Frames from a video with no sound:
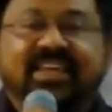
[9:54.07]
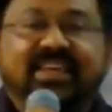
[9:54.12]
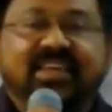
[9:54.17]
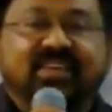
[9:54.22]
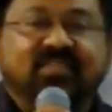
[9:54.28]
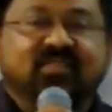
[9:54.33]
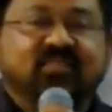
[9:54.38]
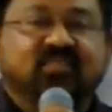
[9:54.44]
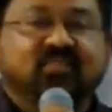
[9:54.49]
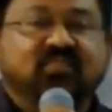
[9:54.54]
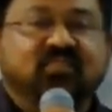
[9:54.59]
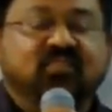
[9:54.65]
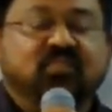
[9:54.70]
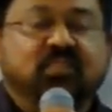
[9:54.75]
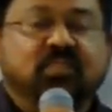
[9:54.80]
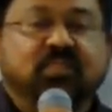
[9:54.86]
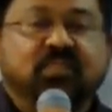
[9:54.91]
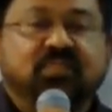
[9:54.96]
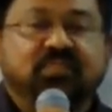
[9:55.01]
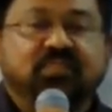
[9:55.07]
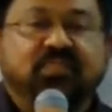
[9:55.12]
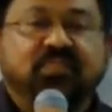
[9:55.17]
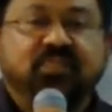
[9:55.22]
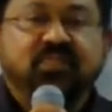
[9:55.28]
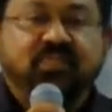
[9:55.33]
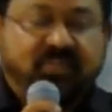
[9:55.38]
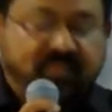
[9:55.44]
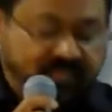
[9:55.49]

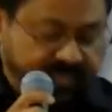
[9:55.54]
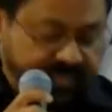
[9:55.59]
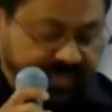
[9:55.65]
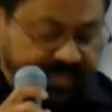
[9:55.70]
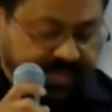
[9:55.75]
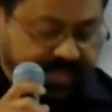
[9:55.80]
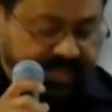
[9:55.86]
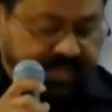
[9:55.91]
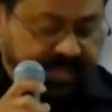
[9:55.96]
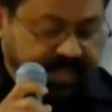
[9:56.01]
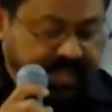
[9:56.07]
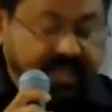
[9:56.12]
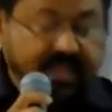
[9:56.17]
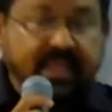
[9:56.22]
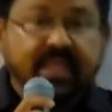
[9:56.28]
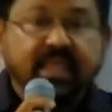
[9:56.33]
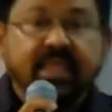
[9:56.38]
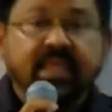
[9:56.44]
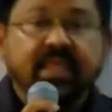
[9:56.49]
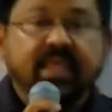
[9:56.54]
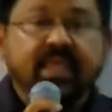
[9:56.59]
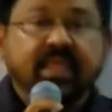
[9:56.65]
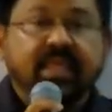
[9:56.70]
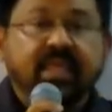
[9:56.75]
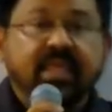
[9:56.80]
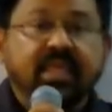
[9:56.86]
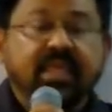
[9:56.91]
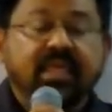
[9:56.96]

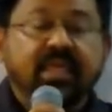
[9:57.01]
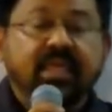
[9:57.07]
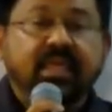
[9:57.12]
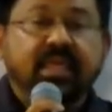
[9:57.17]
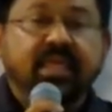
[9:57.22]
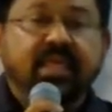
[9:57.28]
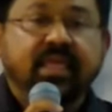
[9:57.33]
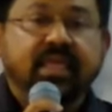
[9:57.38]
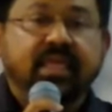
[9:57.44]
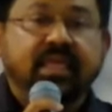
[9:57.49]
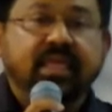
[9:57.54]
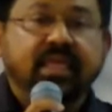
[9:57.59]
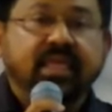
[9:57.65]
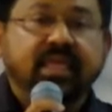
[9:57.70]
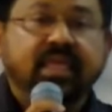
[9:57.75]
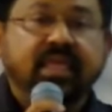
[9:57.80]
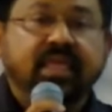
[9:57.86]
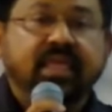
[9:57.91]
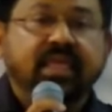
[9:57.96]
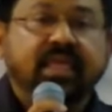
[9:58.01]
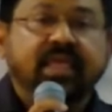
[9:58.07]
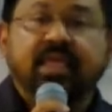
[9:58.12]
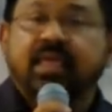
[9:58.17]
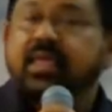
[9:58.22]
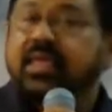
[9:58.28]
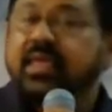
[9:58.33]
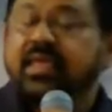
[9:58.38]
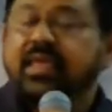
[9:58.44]

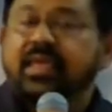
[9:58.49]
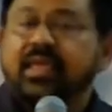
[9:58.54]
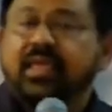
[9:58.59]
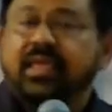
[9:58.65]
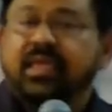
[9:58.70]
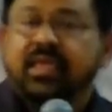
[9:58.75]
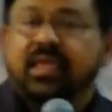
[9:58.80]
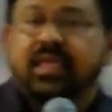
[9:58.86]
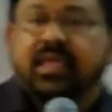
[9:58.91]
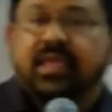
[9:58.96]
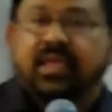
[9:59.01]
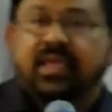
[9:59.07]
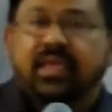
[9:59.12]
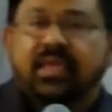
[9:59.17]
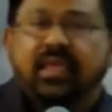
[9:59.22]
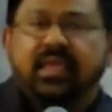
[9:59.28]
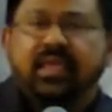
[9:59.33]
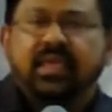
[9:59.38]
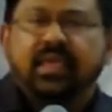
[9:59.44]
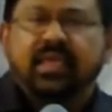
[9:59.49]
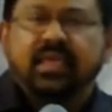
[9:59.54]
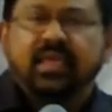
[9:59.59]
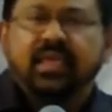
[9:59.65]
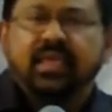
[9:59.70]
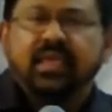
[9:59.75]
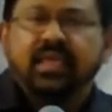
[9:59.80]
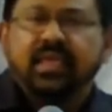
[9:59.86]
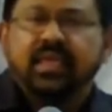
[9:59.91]

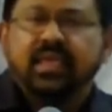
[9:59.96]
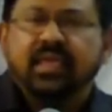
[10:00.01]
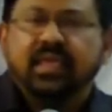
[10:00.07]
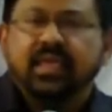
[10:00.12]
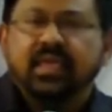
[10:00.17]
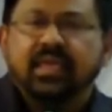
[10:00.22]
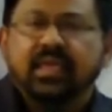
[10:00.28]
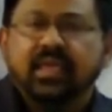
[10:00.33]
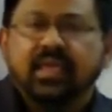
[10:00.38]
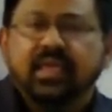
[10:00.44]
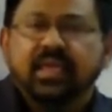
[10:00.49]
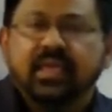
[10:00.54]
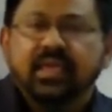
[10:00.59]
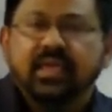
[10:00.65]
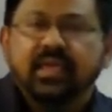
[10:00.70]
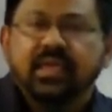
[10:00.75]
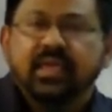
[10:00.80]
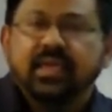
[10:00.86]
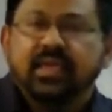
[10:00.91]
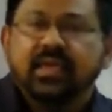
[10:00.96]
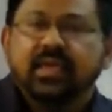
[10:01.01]
No one is speaking in this clip.